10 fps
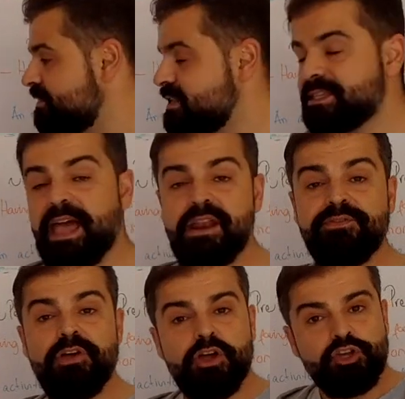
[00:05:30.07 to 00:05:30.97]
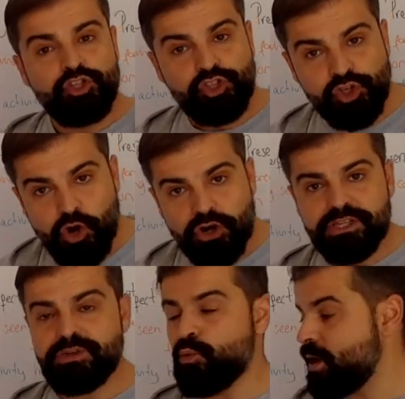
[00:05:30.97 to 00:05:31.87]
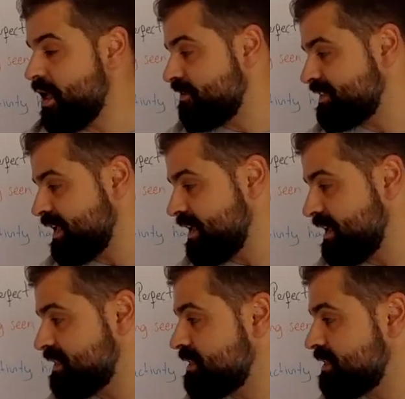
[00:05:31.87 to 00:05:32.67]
this kind of short way of saying it.